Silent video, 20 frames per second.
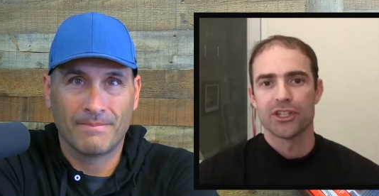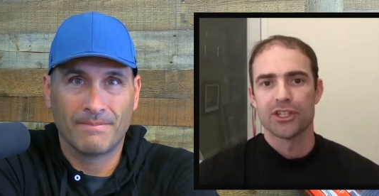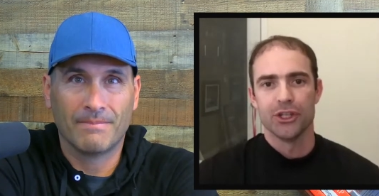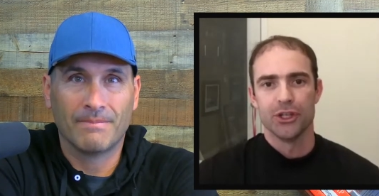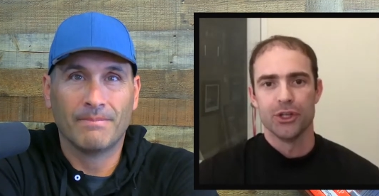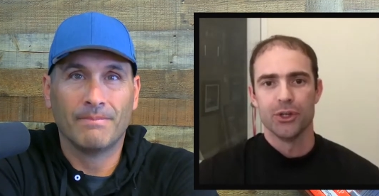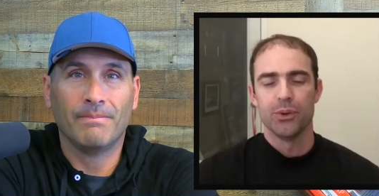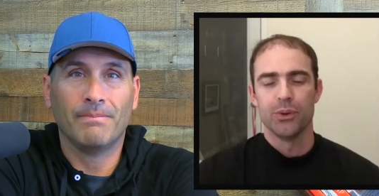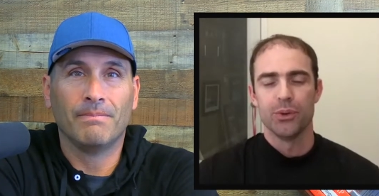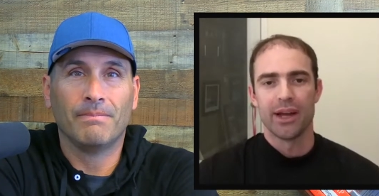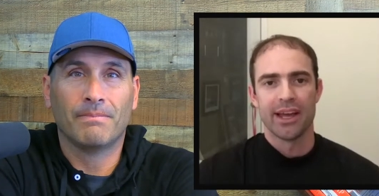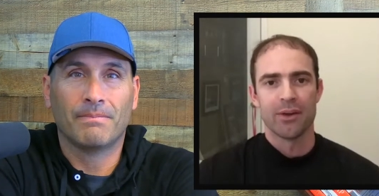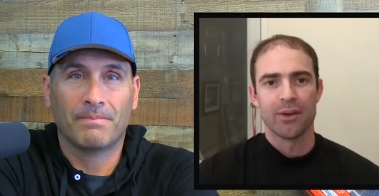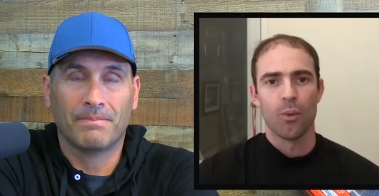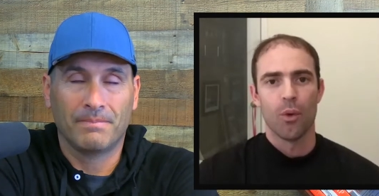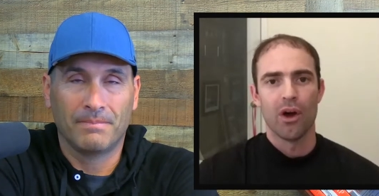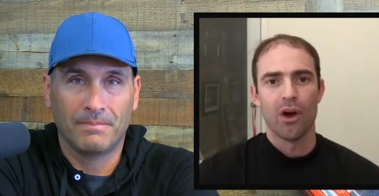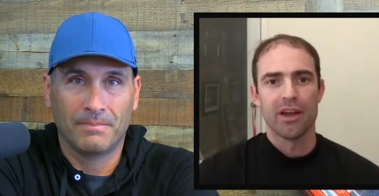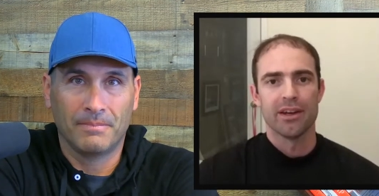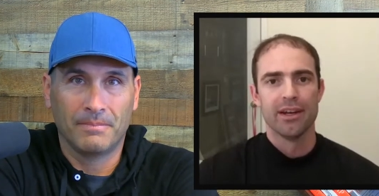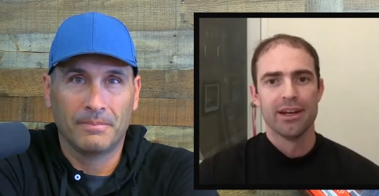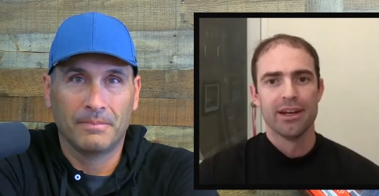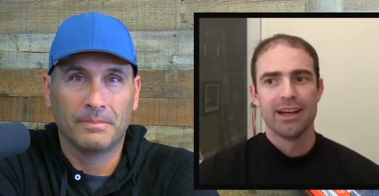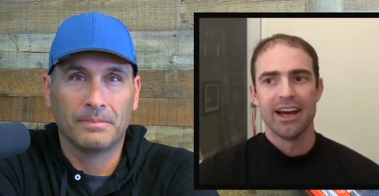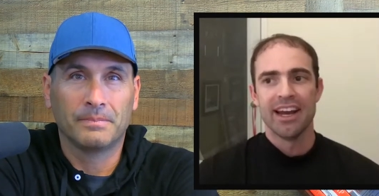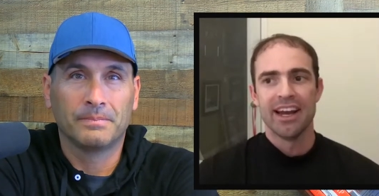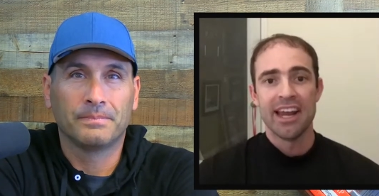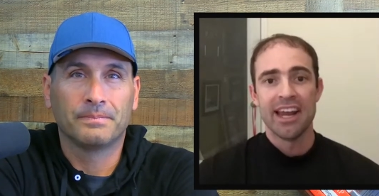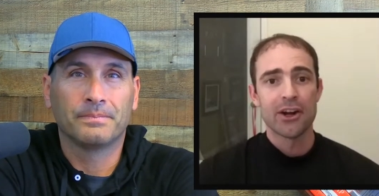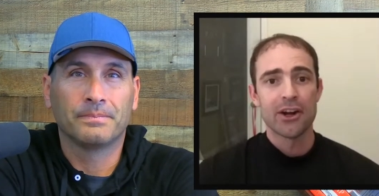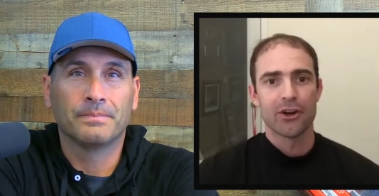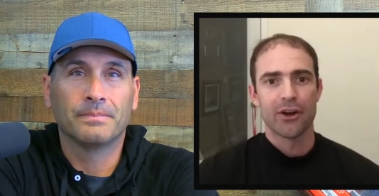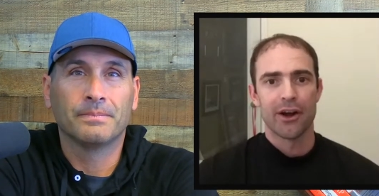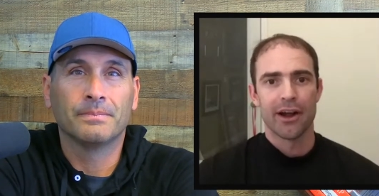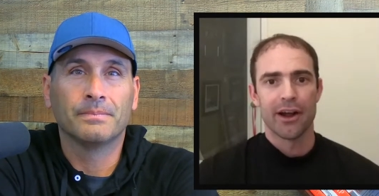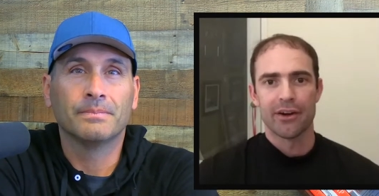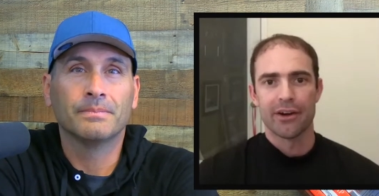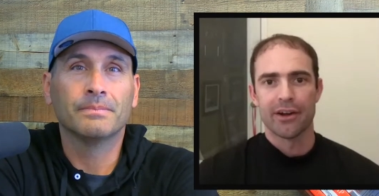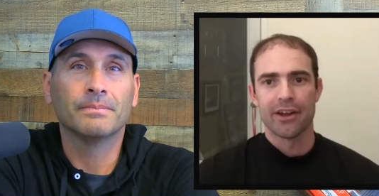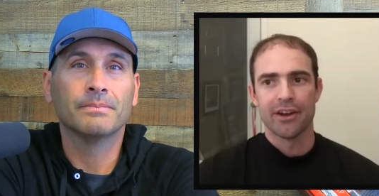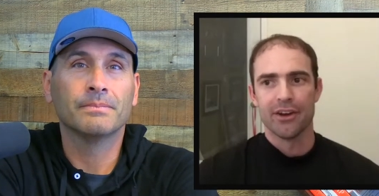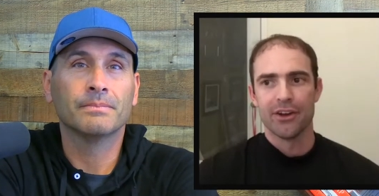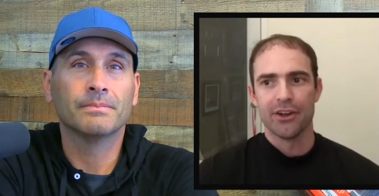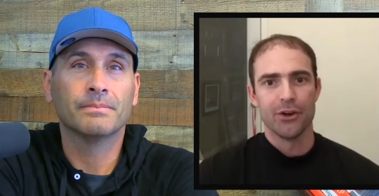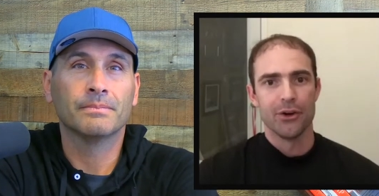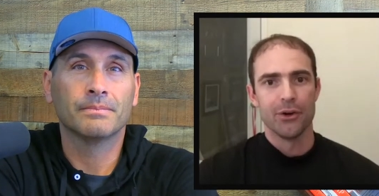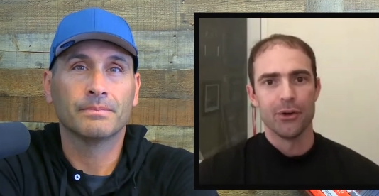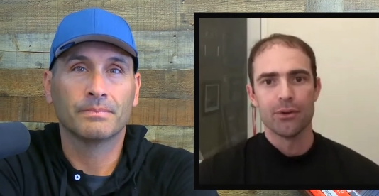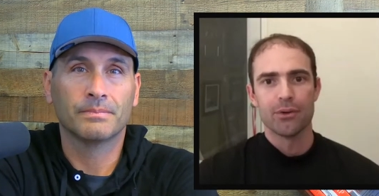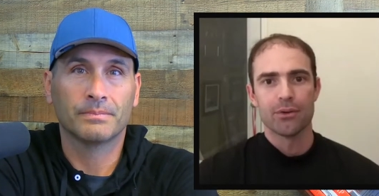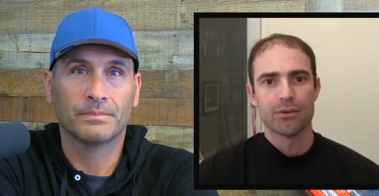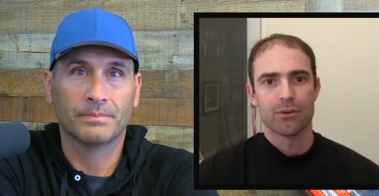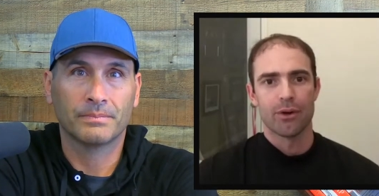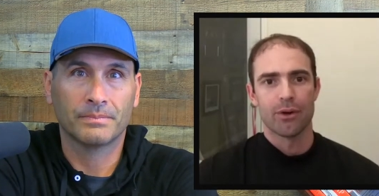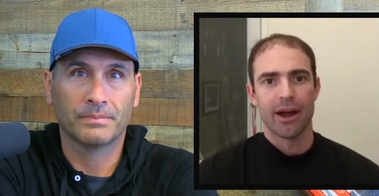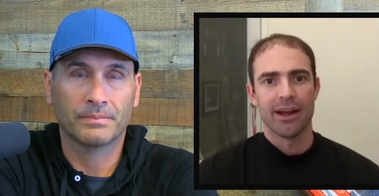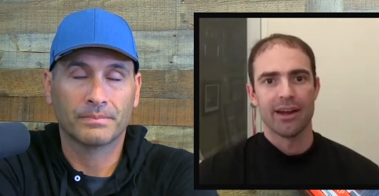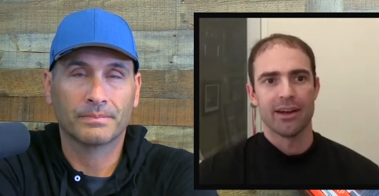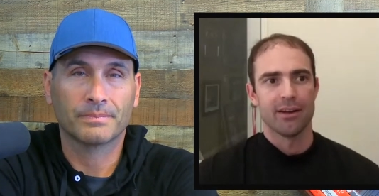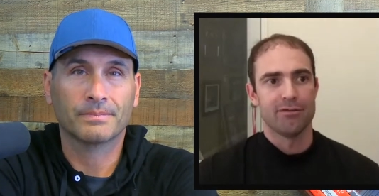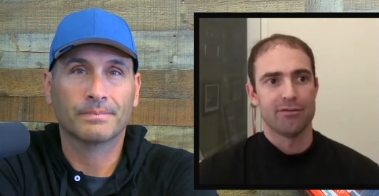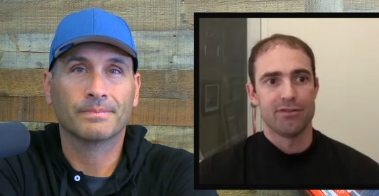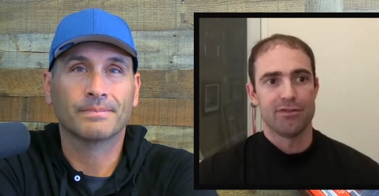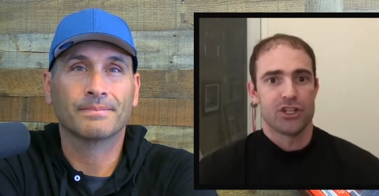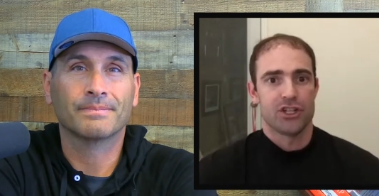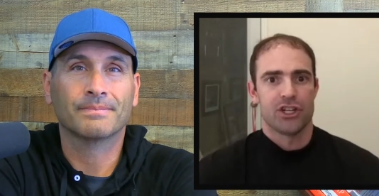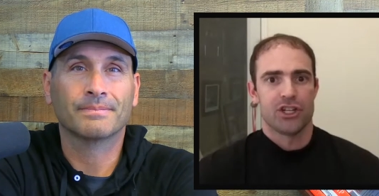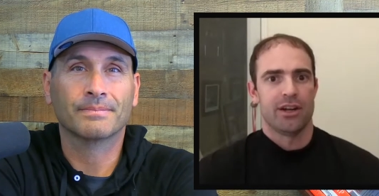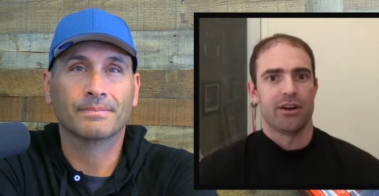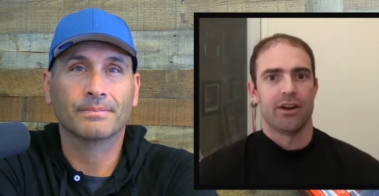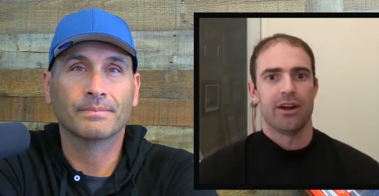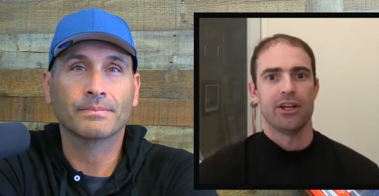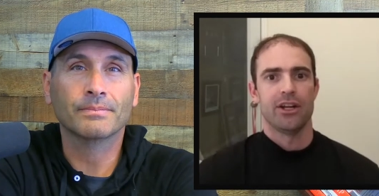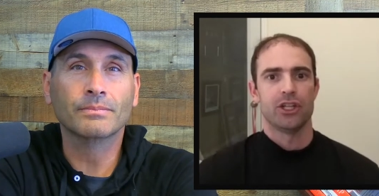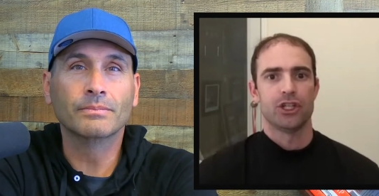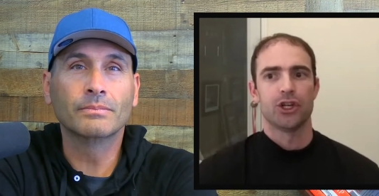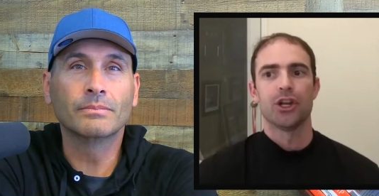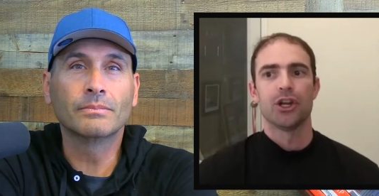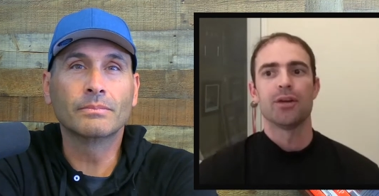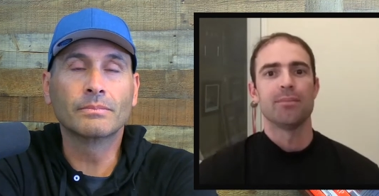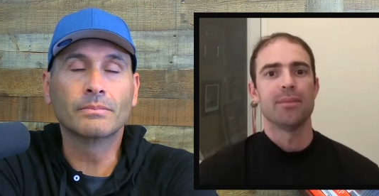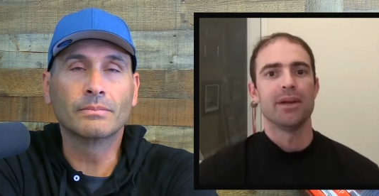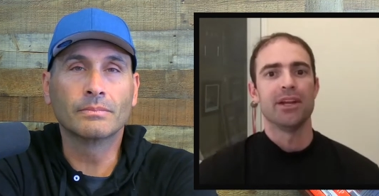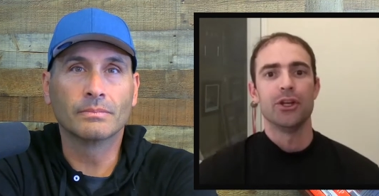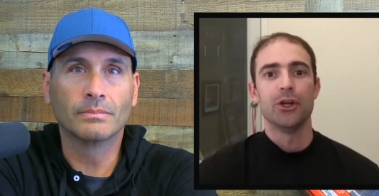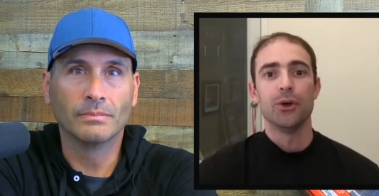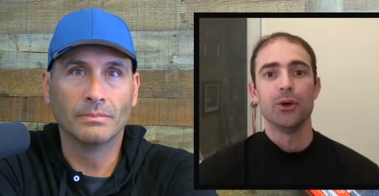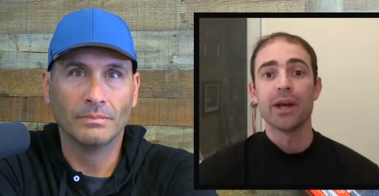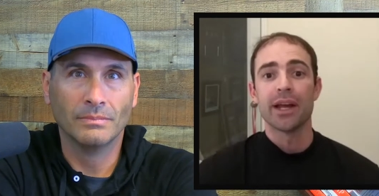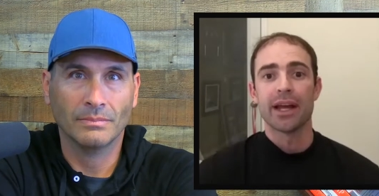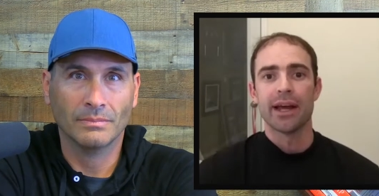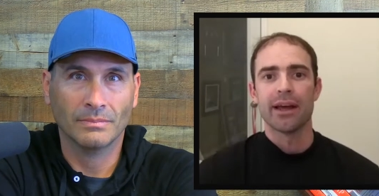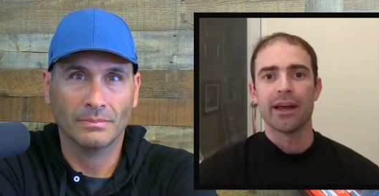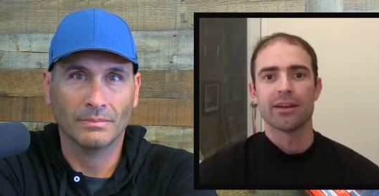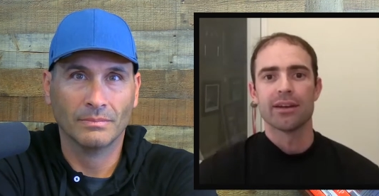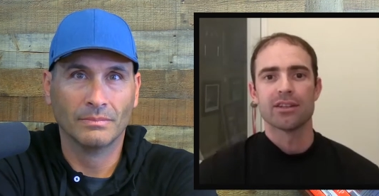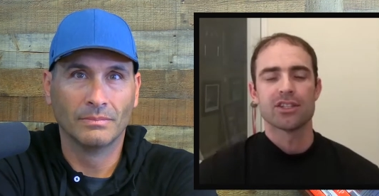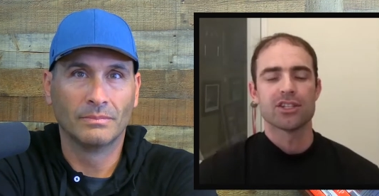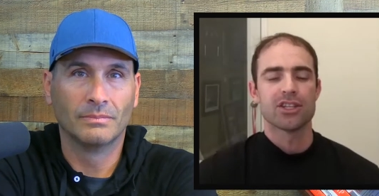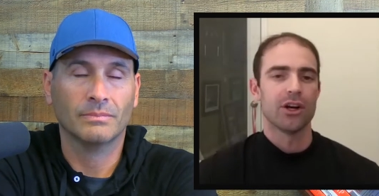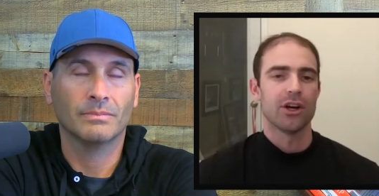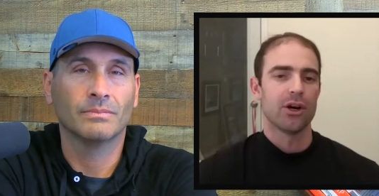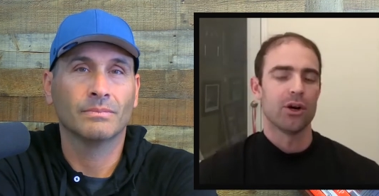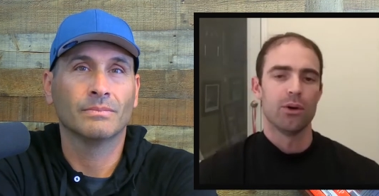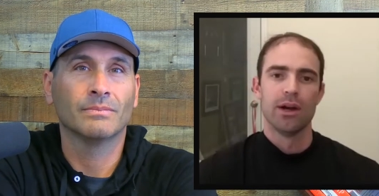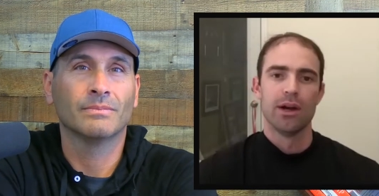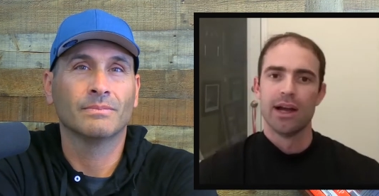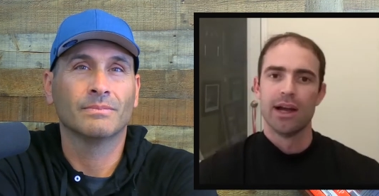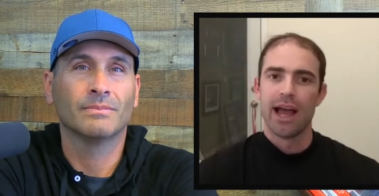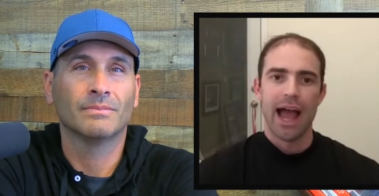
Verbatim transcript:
Speaker 1: to and what an integrator can do right a visionary shouldn't be doing it so